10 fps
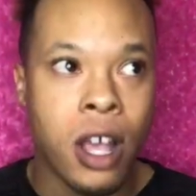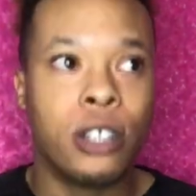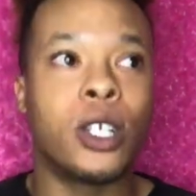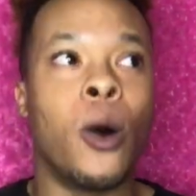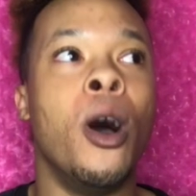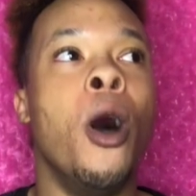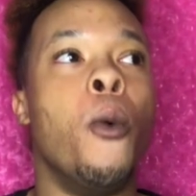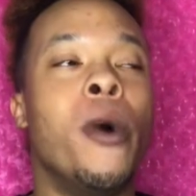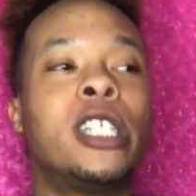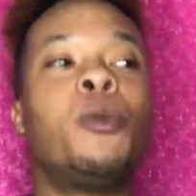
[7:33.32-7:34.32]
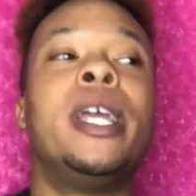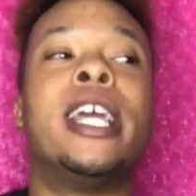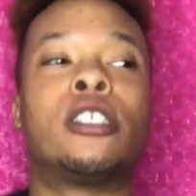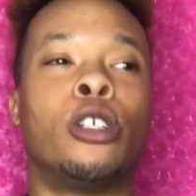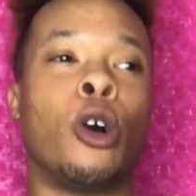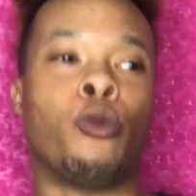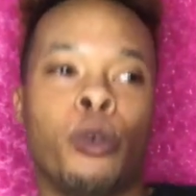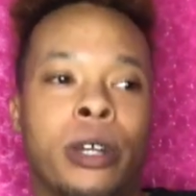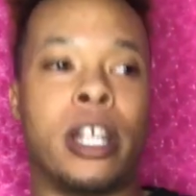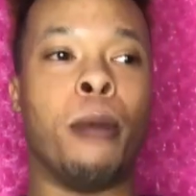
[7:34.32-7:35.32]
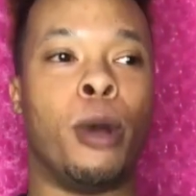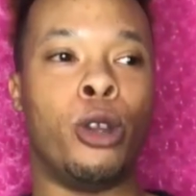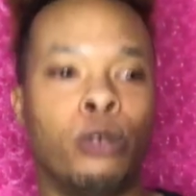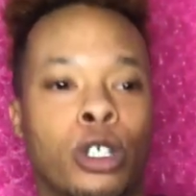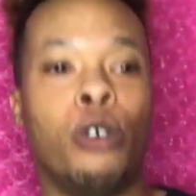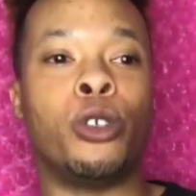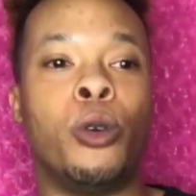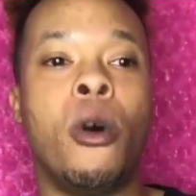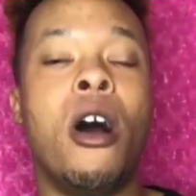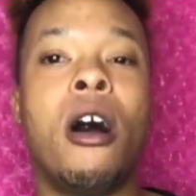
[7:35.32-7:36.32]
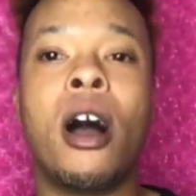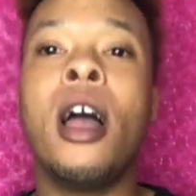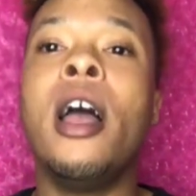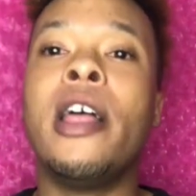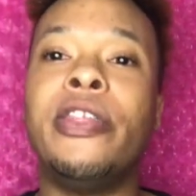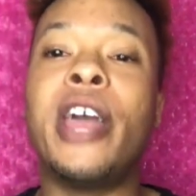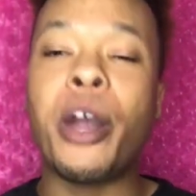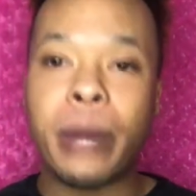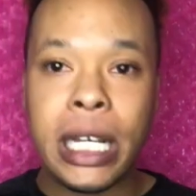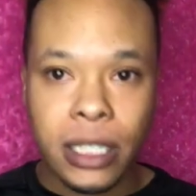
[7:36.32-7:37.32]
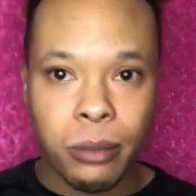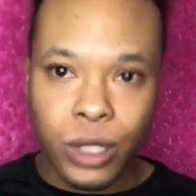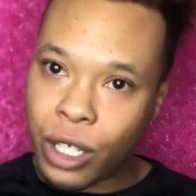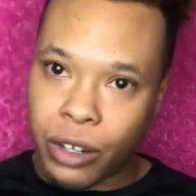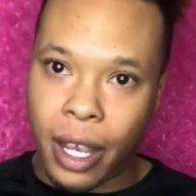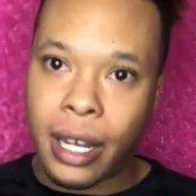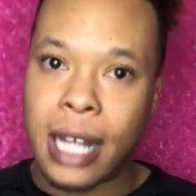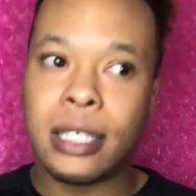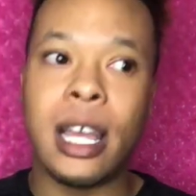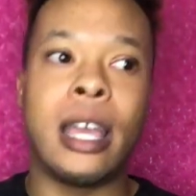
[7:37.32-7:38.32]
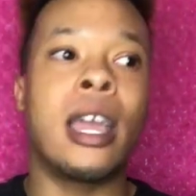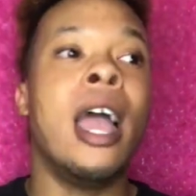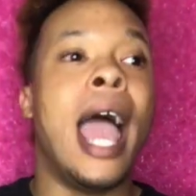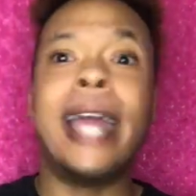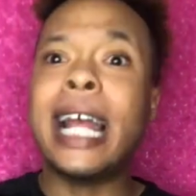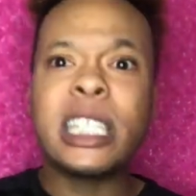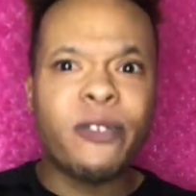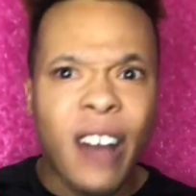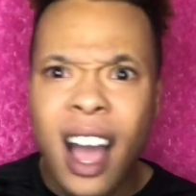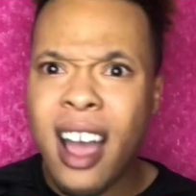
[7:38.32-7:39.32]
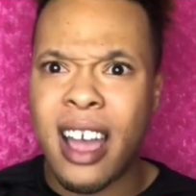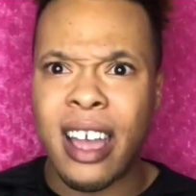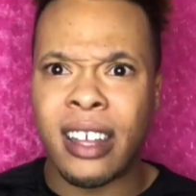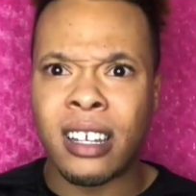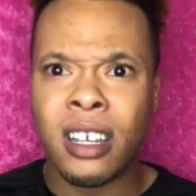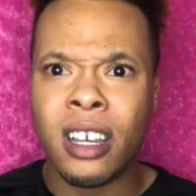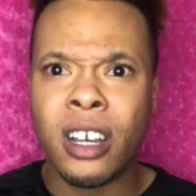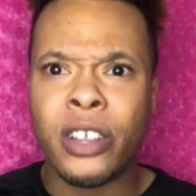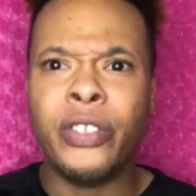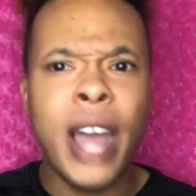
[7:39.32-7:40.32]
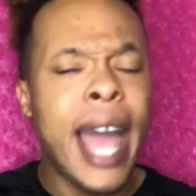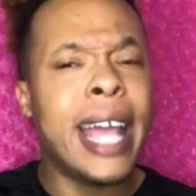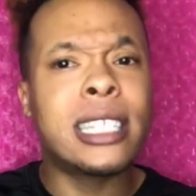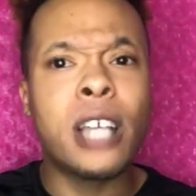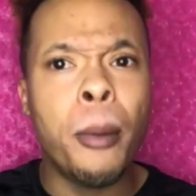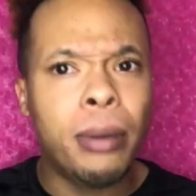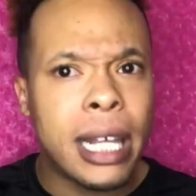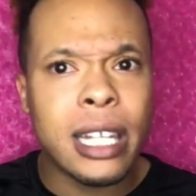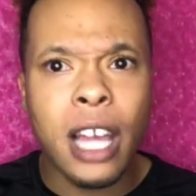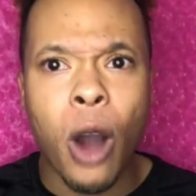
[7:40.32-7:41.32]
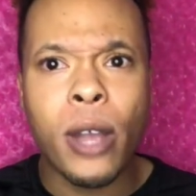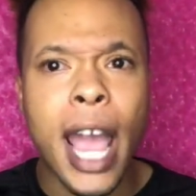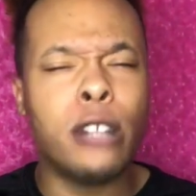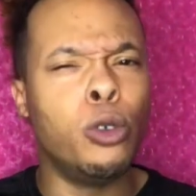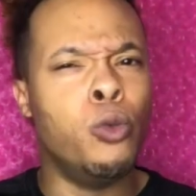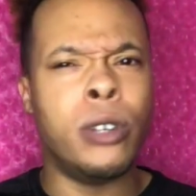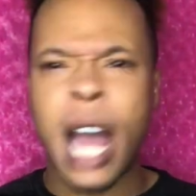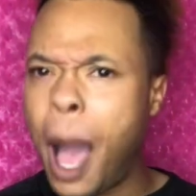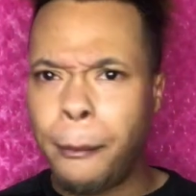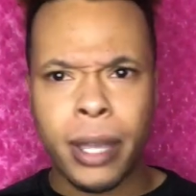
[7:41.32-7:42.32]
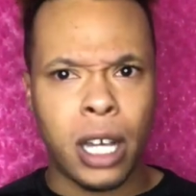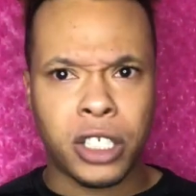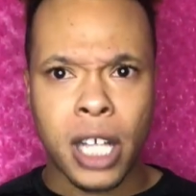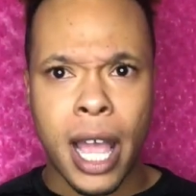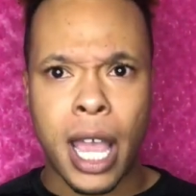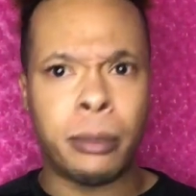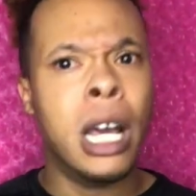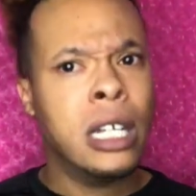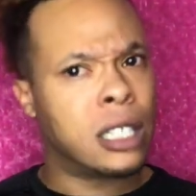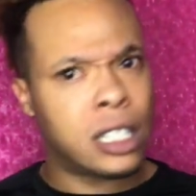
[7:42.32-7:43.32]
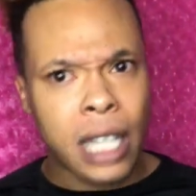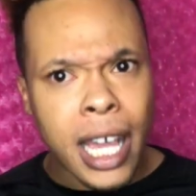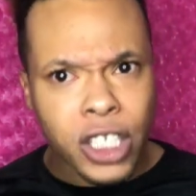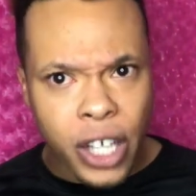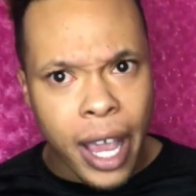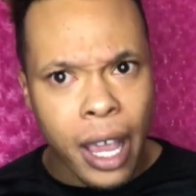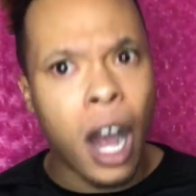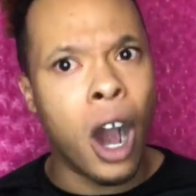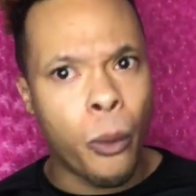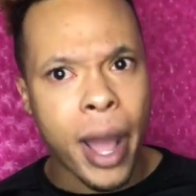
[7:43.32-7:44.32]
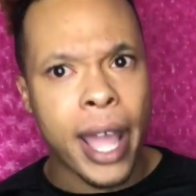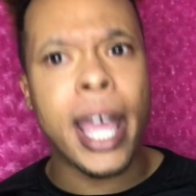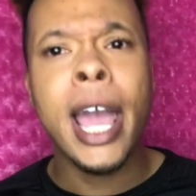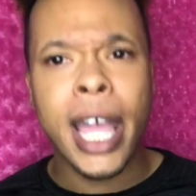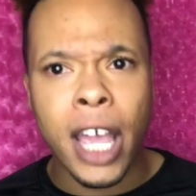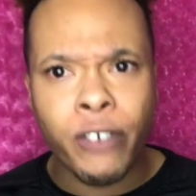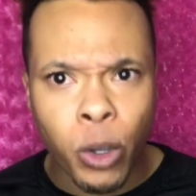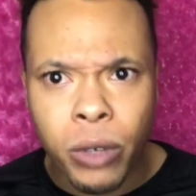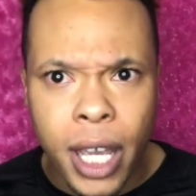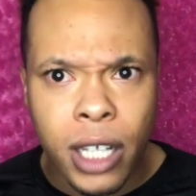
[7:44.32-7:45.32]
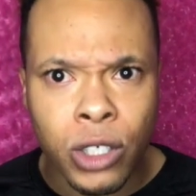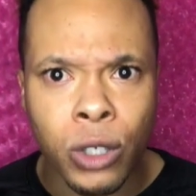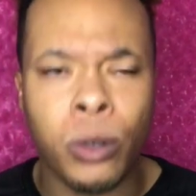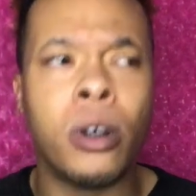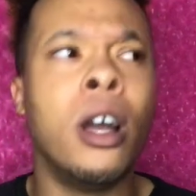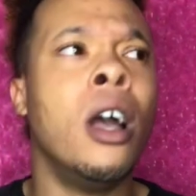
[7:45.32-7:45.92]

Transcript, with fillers: So once we get to the root and the minutia who you are, there is some sugar in that tank, and that's fine. That is completely okay. Do not be ashamed to sashay away if you need to.